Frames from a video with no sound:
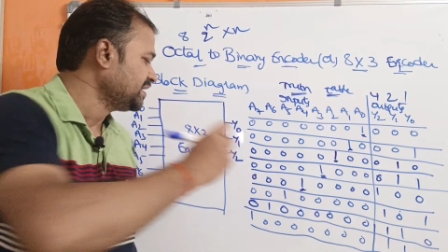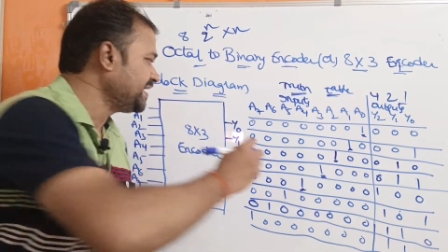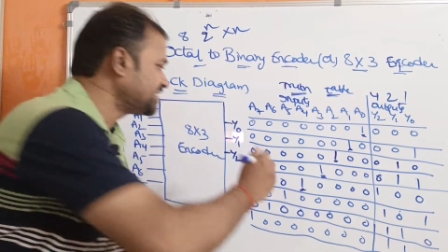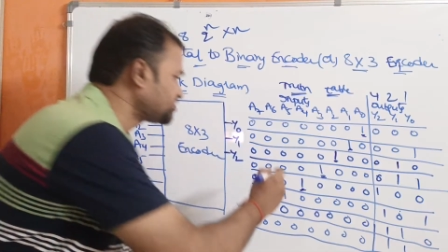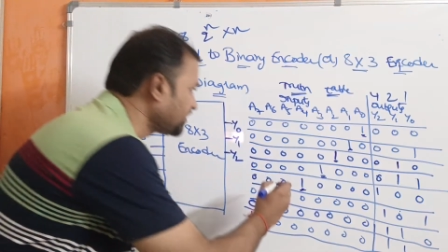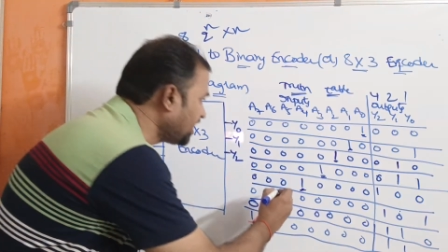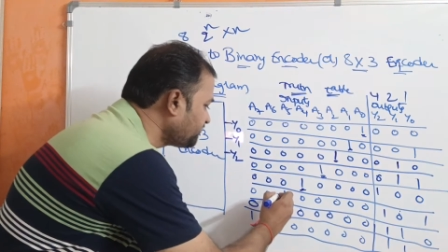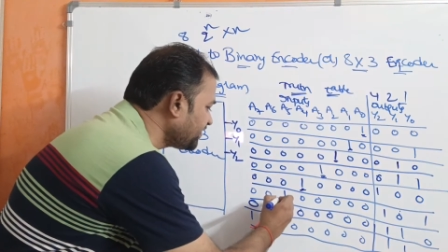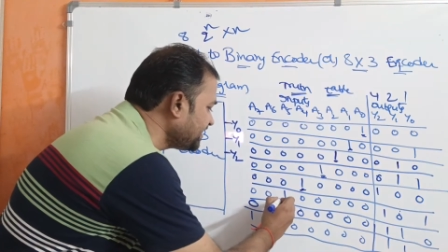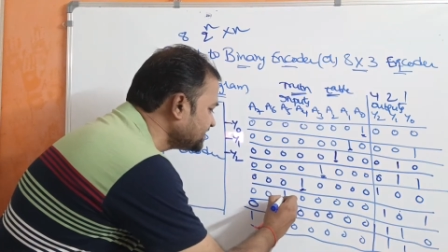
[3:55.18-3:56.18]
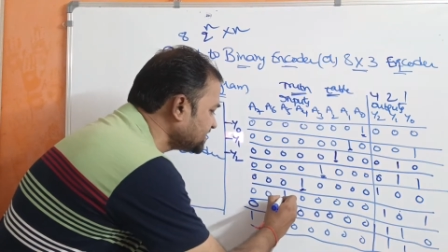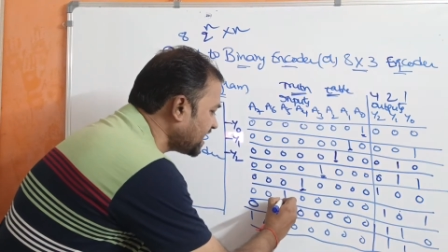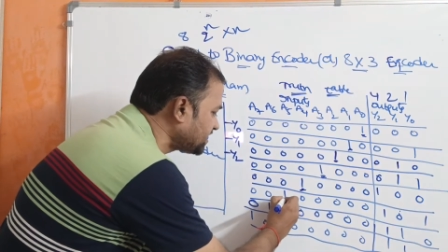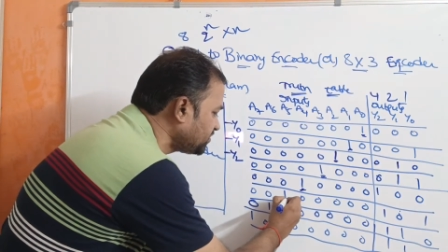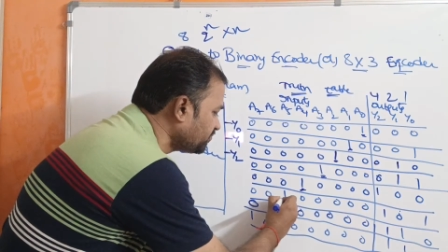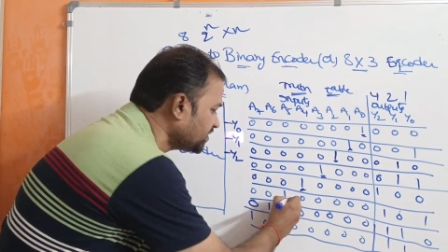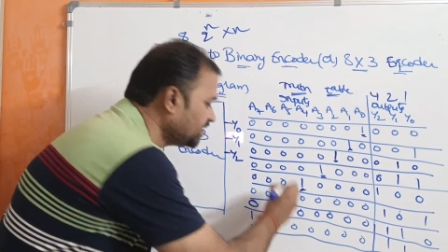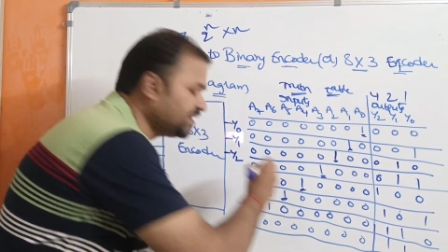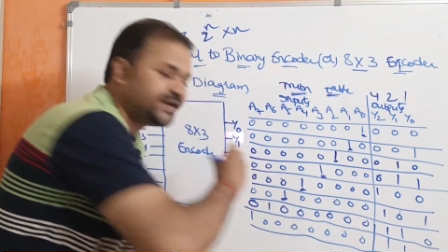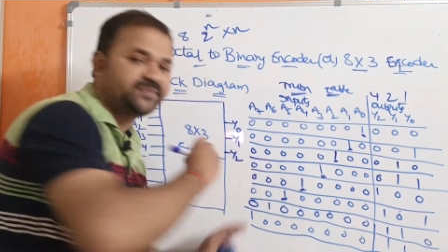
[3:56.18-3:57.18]
Next, A5 is active.
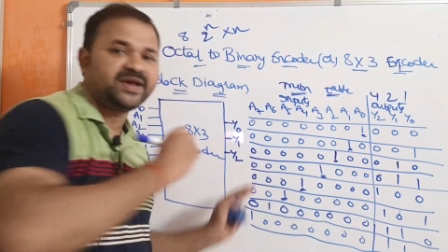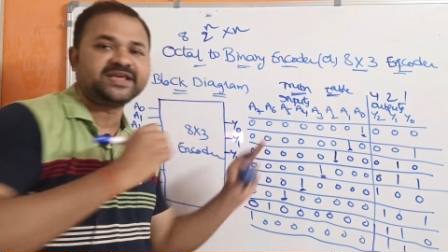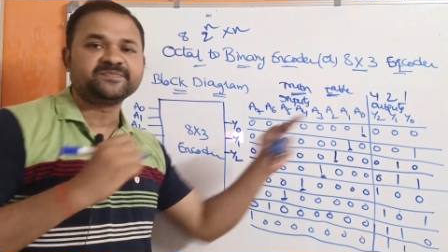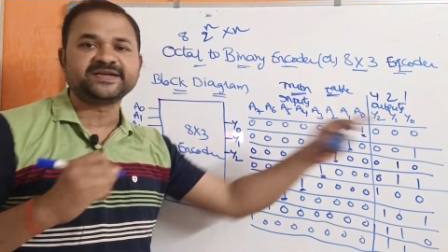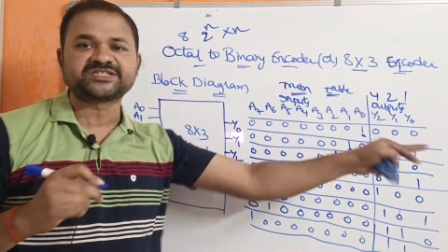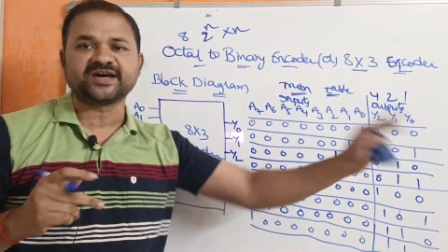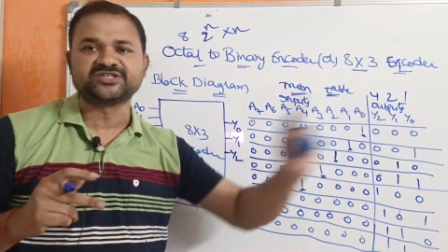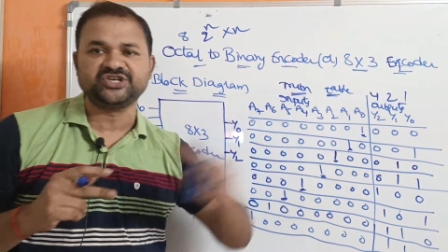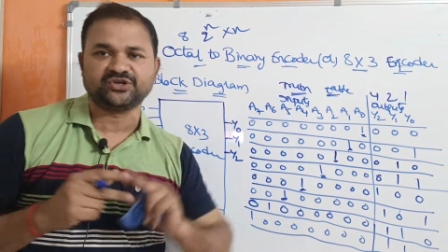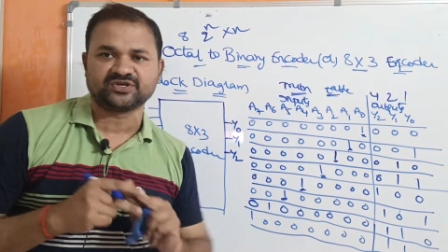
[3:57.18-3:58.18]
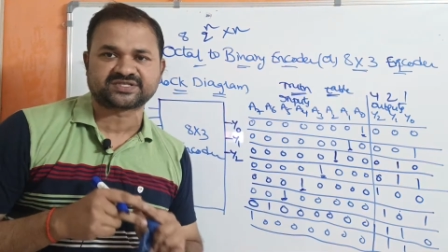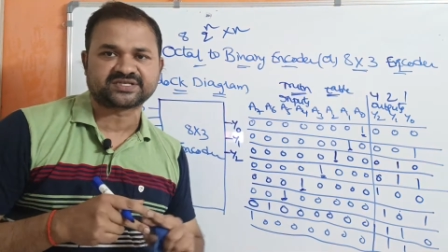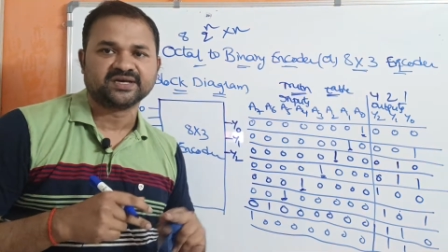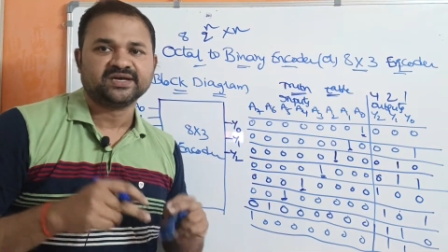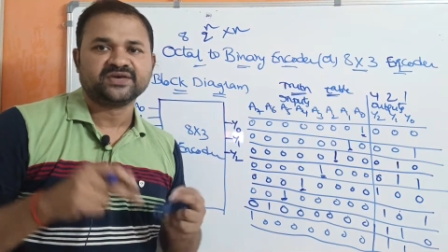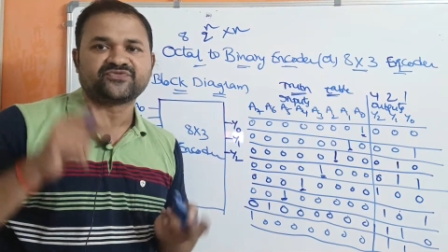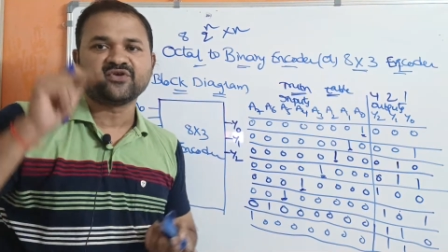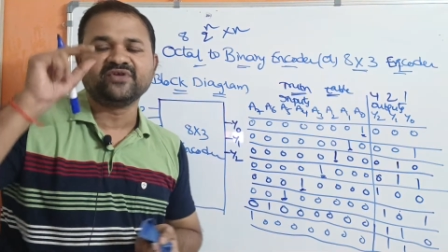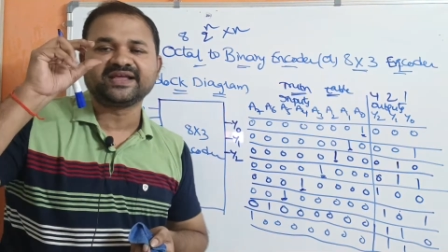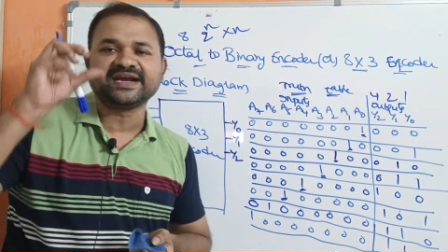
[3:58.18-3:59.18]
Remaining bits are zeros. So
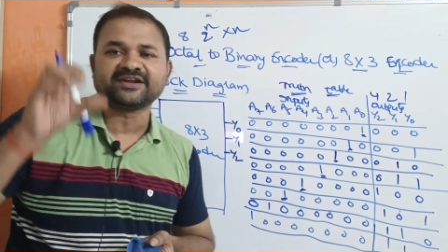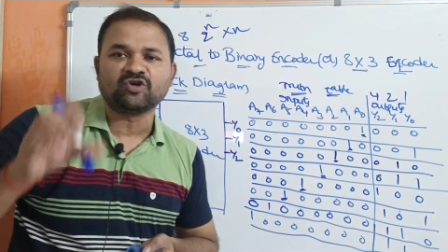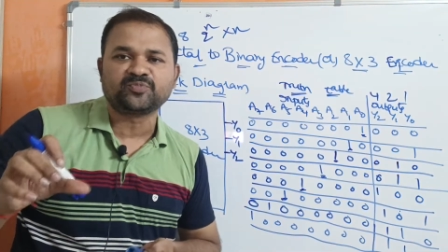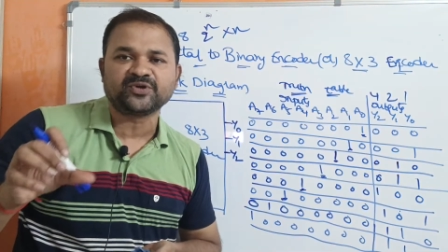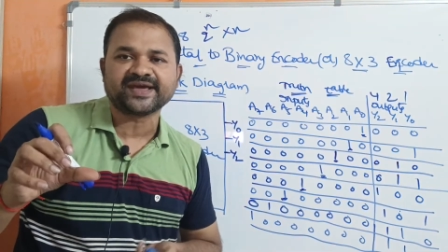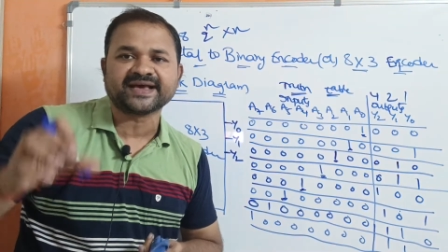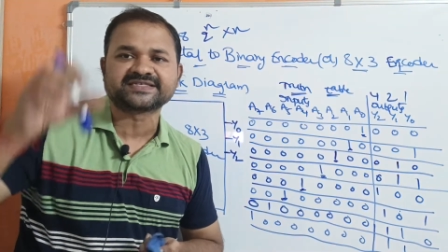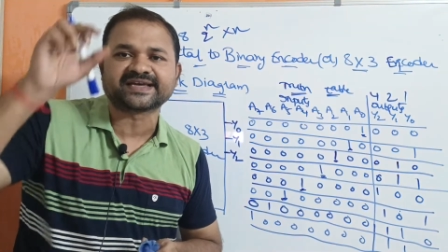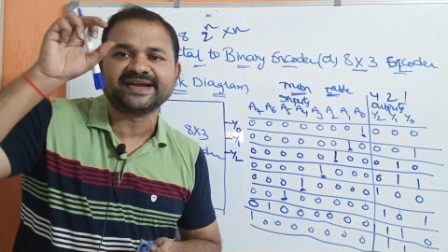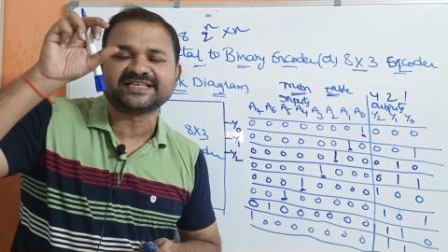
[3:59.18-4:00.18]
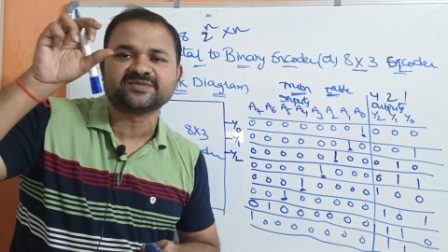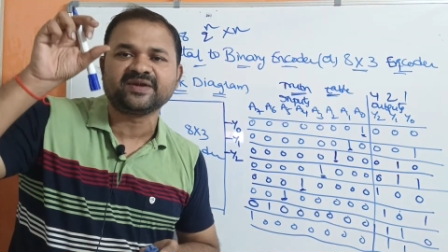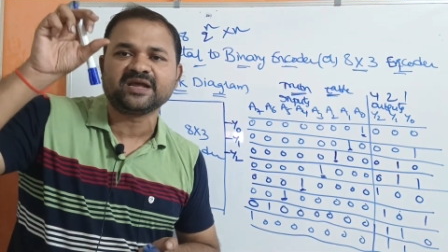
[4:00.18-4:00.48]
we will get output as decimal